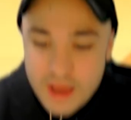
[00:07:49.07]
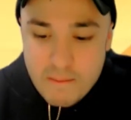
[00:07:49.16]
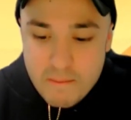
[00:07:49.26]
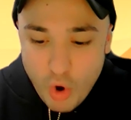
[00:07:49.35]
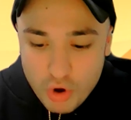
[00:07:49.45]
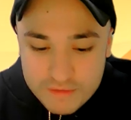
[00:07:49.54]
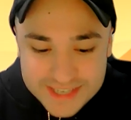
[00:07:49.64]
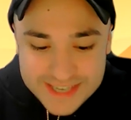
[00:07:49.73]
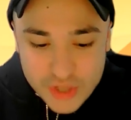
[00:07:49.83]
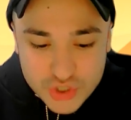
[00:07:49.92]
Part of
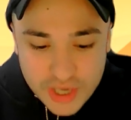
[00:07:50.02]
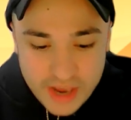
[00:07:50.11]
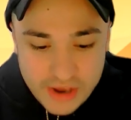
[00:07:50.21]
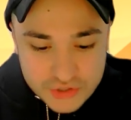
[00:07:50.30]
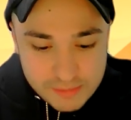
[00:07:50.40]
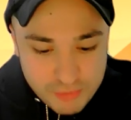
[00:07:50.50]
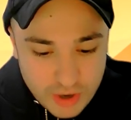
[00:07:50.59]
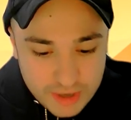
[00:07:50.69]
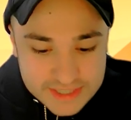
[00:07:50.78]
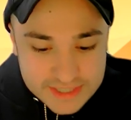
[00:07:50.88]
the educational
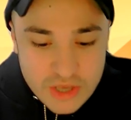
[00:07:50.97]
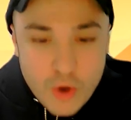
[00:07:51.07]
process